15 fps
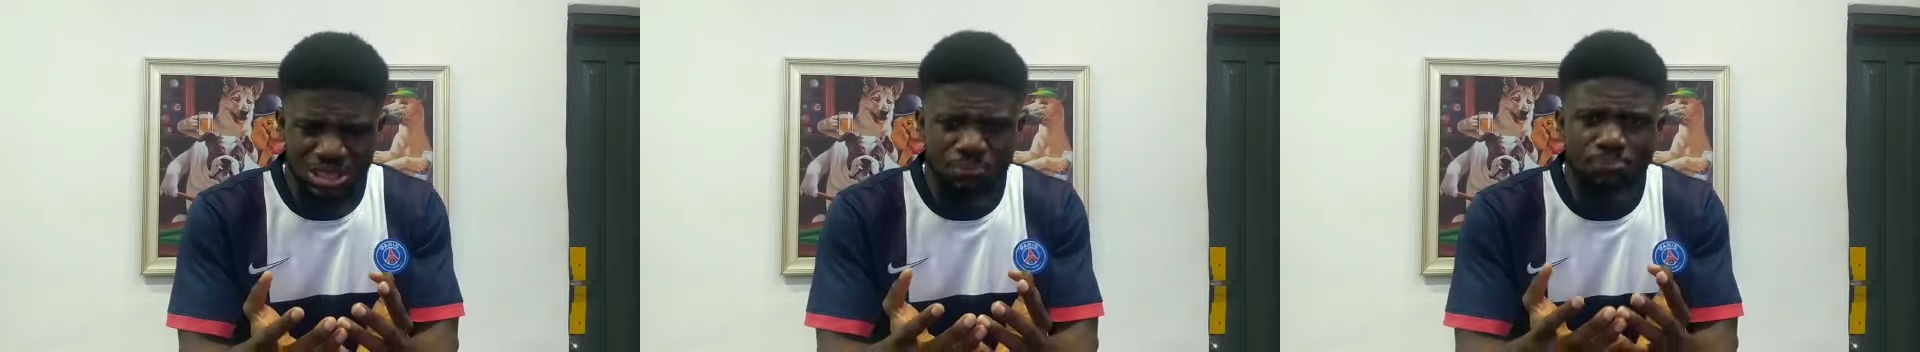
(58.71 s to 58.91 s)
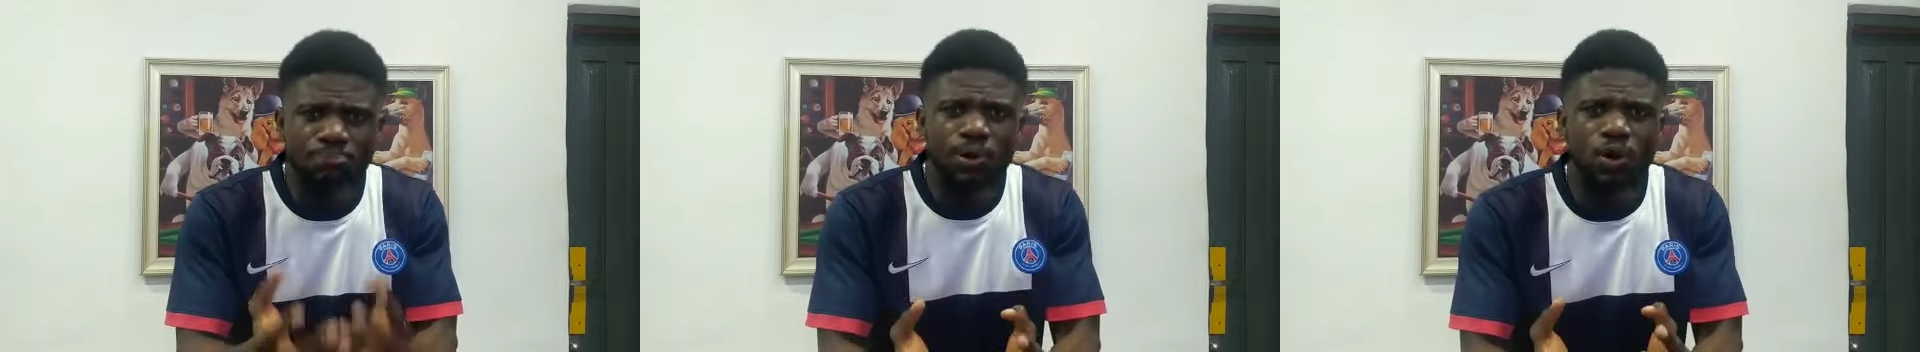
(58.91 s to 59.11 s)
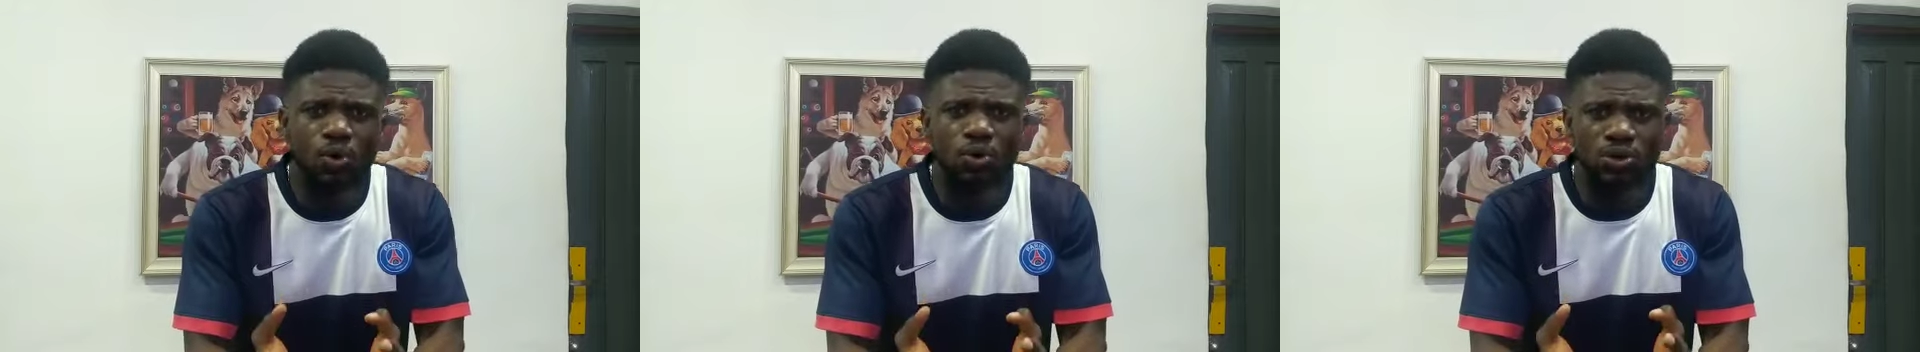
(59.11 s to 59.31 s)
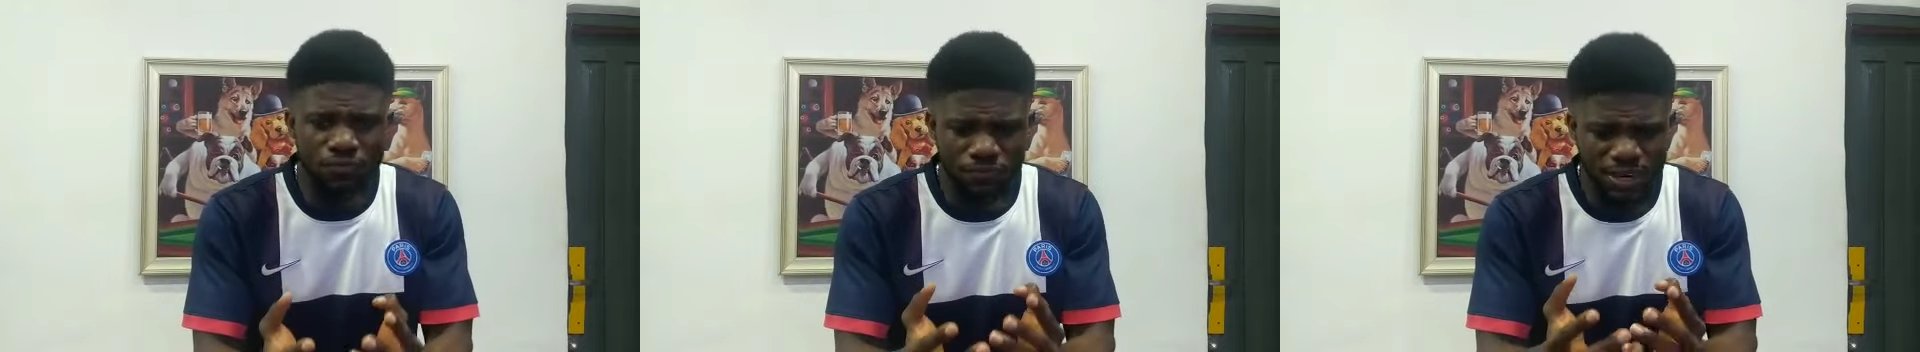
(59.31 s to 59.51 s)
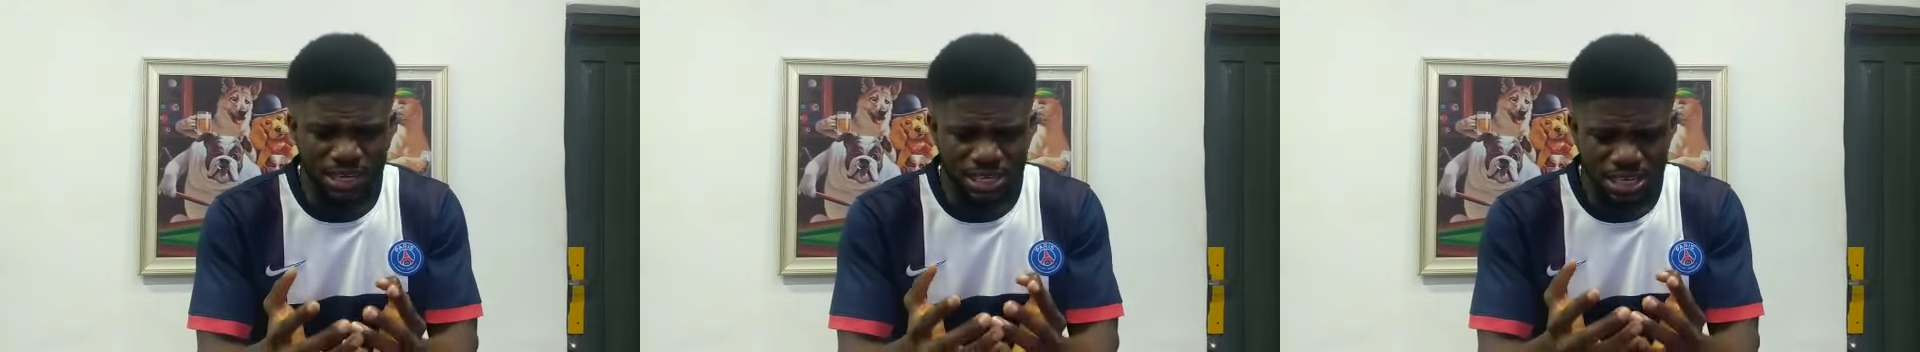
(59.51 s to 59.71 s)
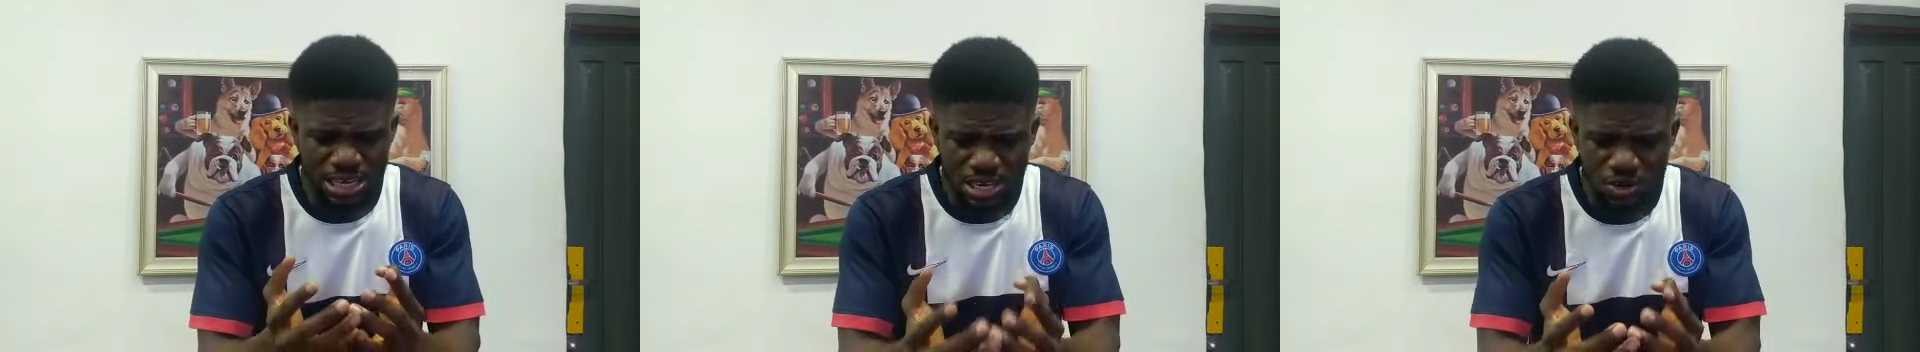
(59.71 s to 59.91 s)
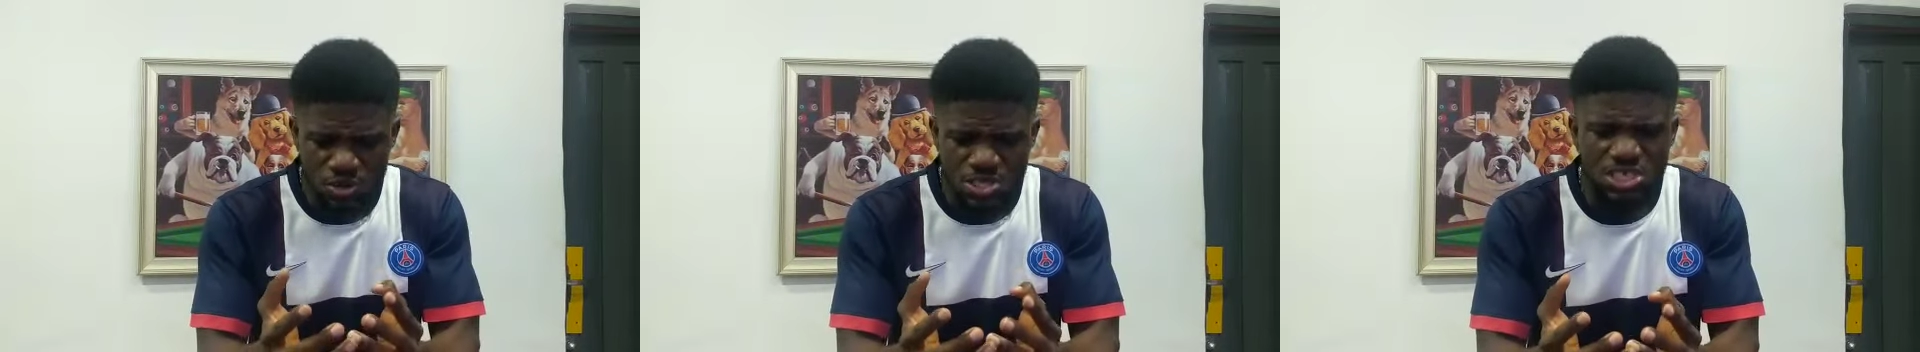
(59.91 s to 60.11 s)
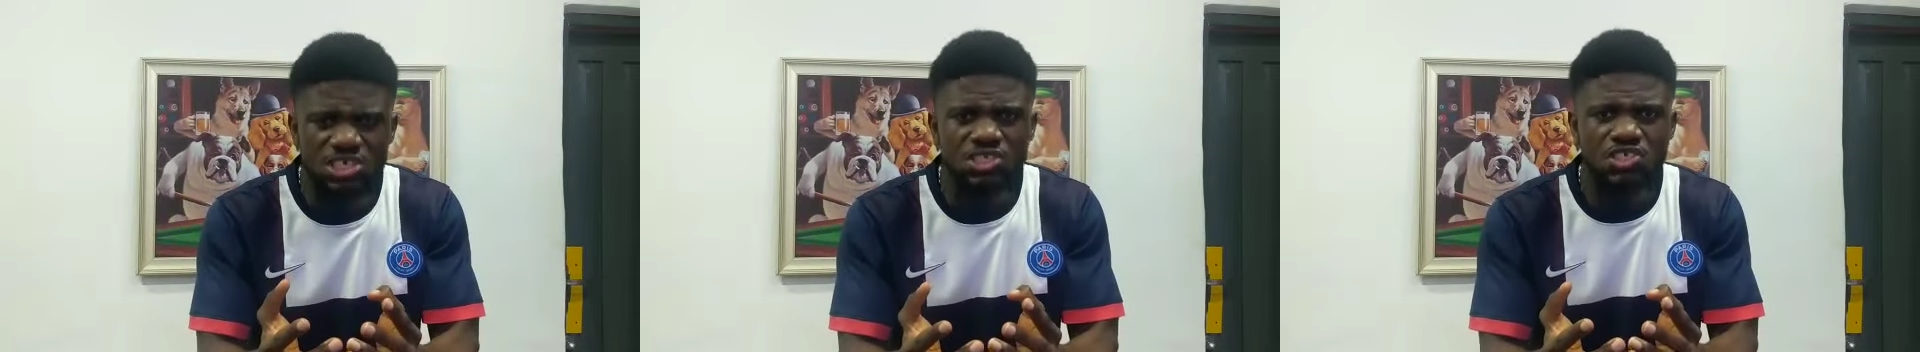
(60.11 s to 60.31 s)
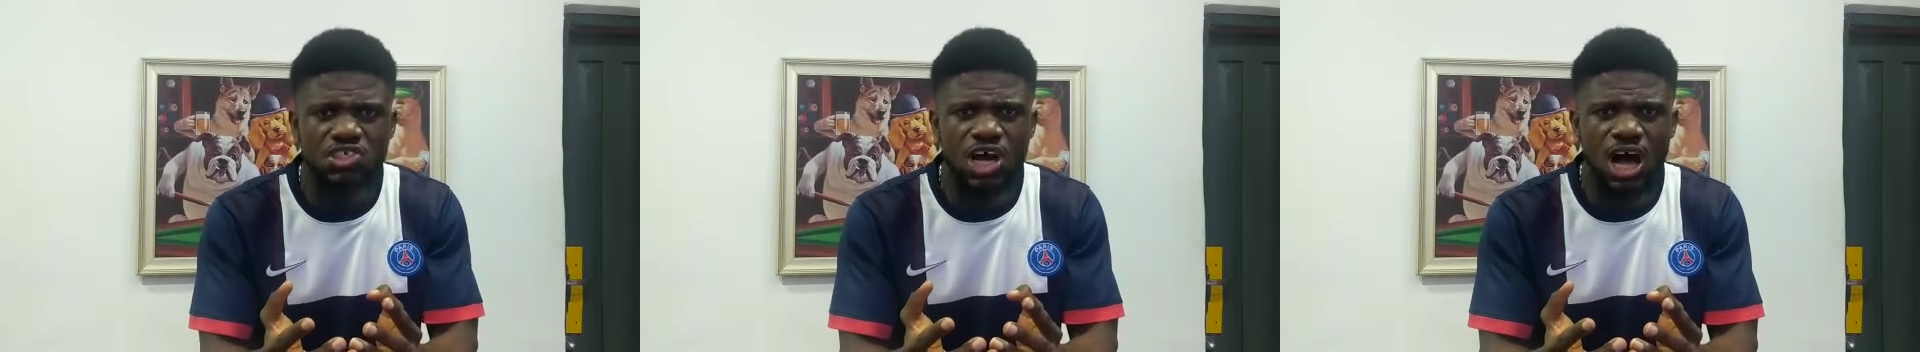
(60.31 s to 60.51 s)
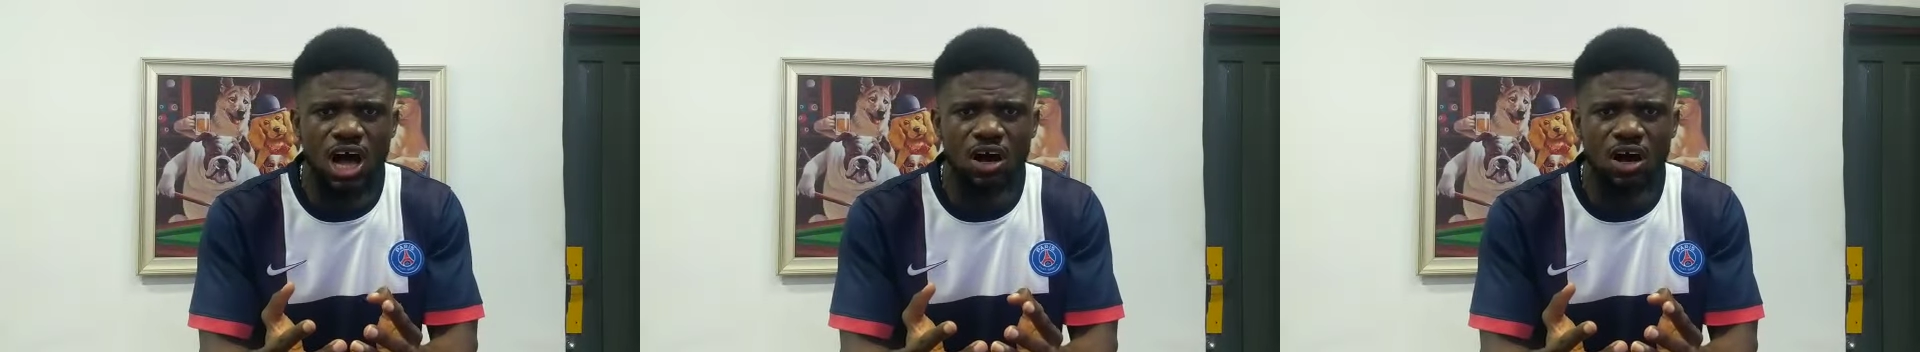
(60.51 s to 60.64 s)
blood of an innocent child.